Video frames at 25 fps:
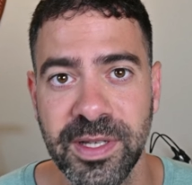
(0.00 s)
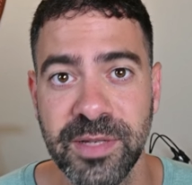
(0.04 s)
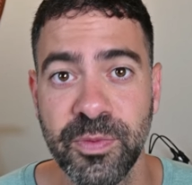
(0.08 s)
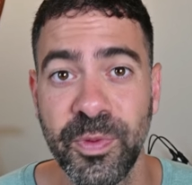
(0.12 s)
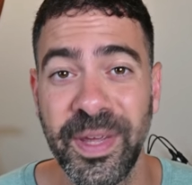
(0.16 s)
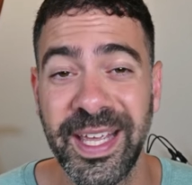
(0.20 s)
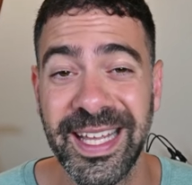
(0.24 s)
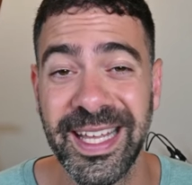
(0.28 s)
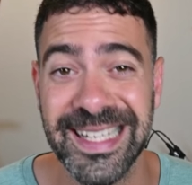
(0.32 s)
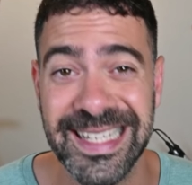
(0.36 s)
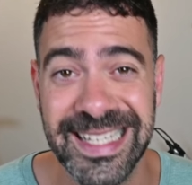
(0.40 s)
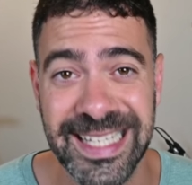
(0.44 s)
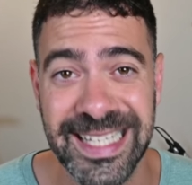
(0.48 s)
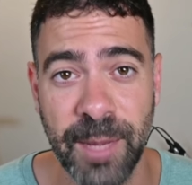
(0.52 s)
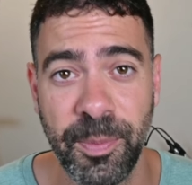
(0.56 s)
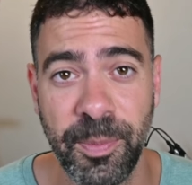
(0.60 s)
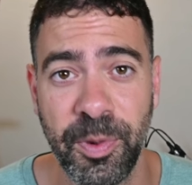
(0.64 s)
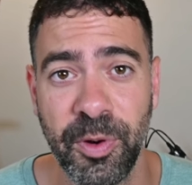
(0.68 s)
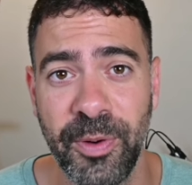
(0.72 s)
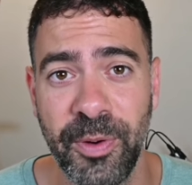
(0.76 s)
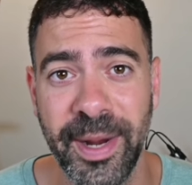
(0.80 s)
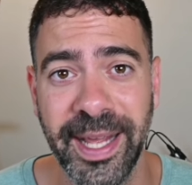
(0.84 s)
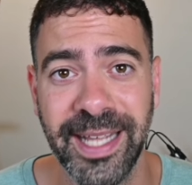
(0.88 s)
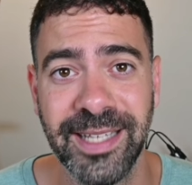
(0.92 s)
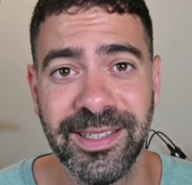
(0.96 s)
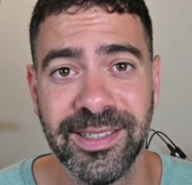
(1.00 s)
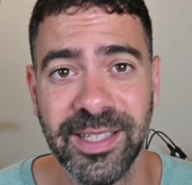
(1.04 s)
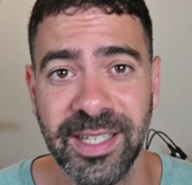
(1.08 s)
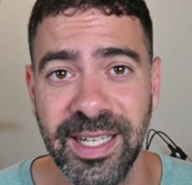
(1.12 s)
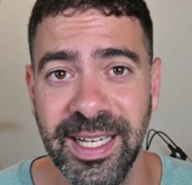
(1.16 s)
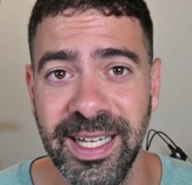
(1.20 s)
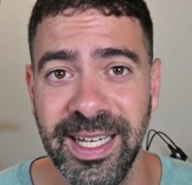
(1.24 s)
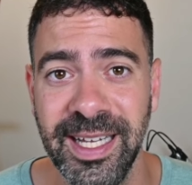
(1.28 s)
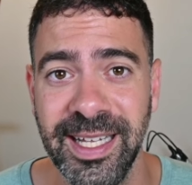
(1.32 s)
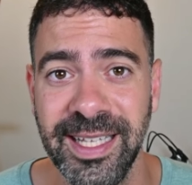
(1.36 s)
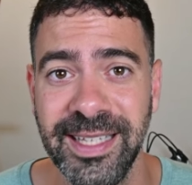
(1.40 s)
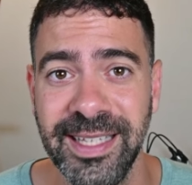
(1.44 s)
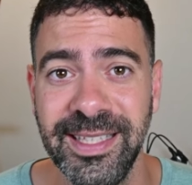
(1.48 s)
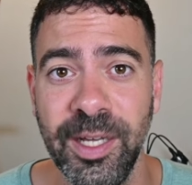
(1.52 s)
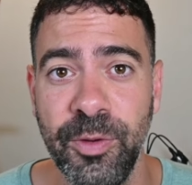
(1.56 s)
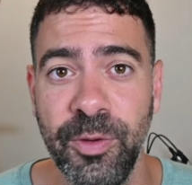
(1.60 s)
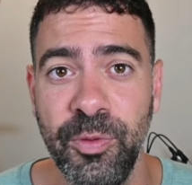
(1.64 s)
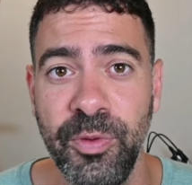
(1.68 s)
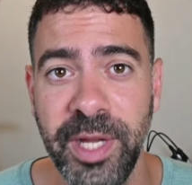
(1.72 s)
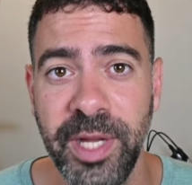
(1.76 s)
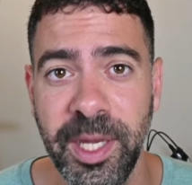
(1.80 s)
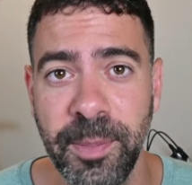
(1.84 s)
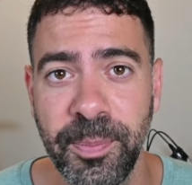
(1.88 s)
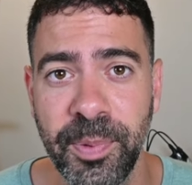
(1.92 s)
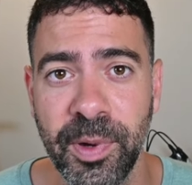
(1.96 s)
We can separate the
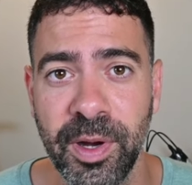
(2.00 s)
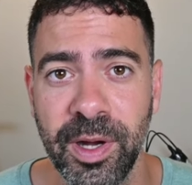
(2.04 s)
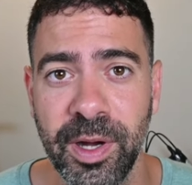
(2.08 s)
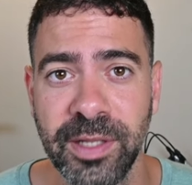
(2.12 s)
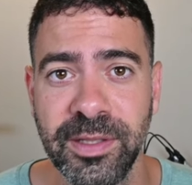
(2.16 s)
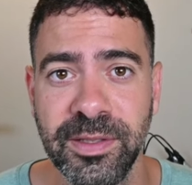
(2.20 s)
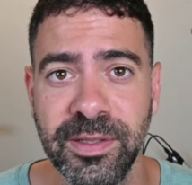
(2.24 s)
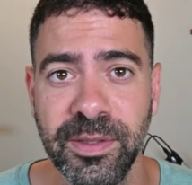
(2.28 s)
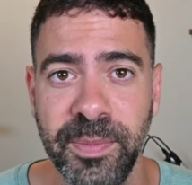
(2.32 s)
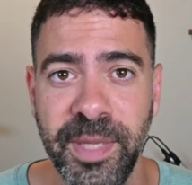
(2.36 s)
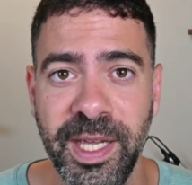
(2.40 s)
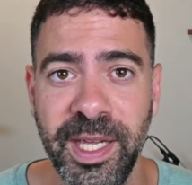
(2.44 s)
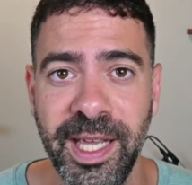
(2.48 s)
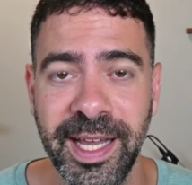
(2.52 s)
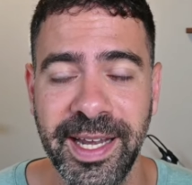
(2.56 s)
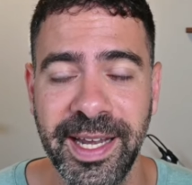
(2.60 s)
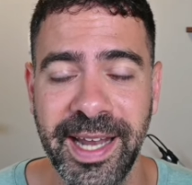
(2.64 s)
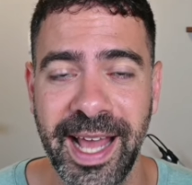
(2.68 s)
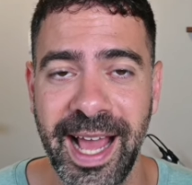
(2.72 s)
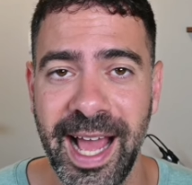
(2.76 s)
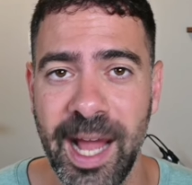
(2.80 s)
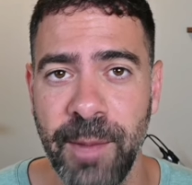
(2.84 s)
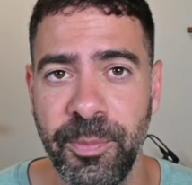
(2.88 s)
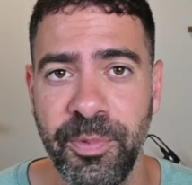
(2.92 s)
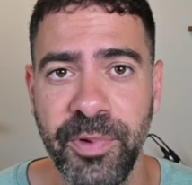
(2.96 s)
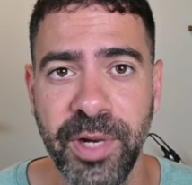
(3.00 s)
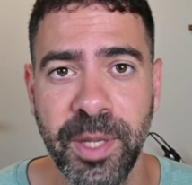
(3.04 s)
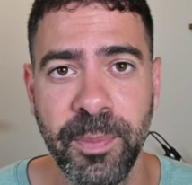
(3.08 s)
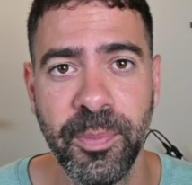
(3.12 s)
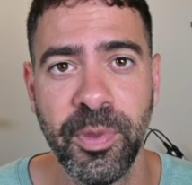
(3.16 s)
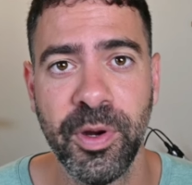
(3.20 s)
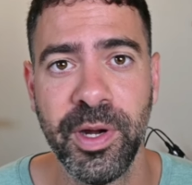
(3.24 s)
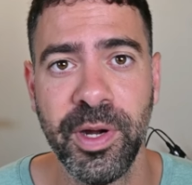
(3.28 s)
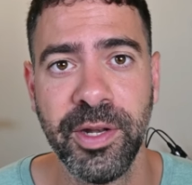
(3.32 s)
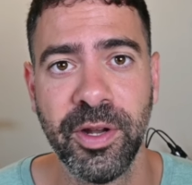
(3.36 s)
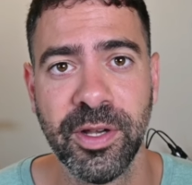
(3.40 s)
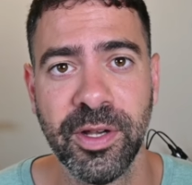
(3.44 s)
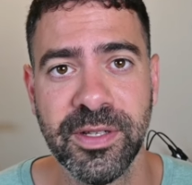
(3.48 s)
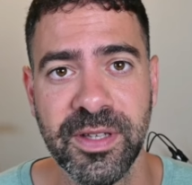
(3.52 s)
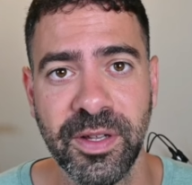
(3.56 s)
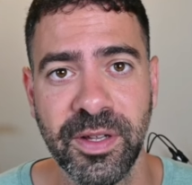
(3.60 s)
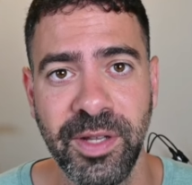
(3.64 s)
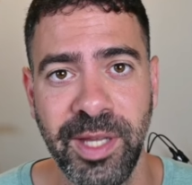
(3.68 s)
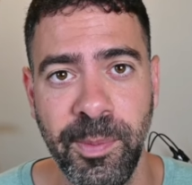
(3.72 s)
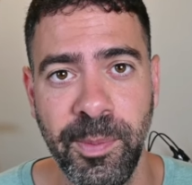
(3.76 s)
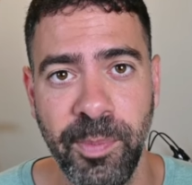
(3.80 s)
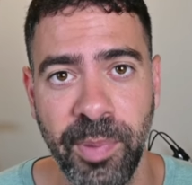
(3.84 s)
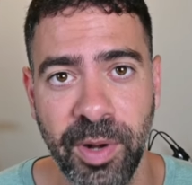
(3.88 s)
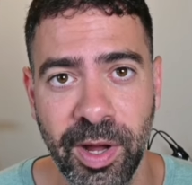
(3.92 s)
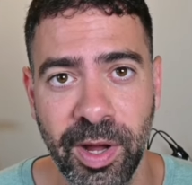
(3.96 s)
repo to be an app repo and also
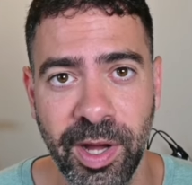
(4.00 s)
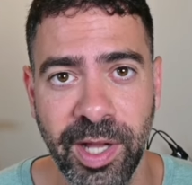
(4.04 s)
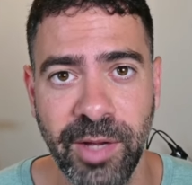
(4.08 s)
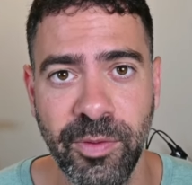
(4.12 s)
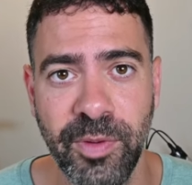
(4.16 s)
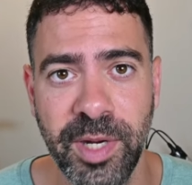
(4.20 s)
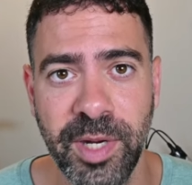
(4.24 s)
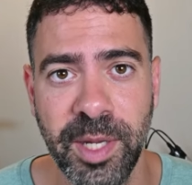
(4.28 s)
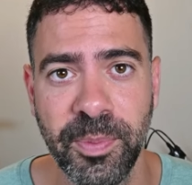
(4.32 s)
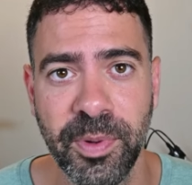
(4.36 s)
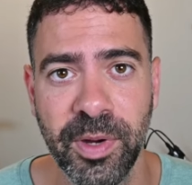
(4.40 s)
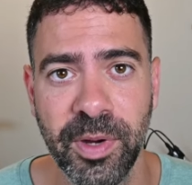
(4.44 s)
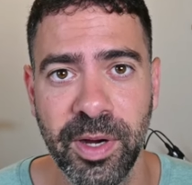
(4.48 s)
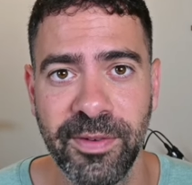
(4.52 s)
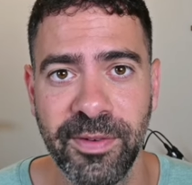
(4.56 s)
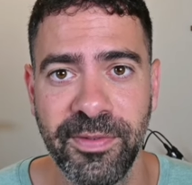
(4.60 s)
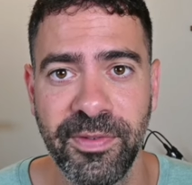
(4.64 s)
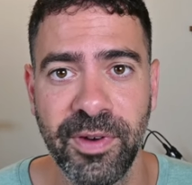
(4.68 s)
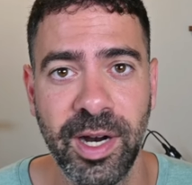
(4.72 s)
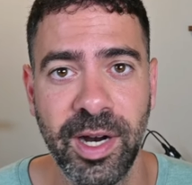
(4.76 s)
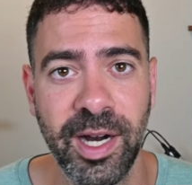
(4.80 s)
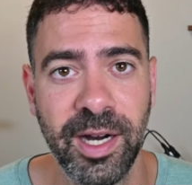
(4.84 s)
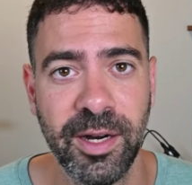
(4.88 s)
deploy repo for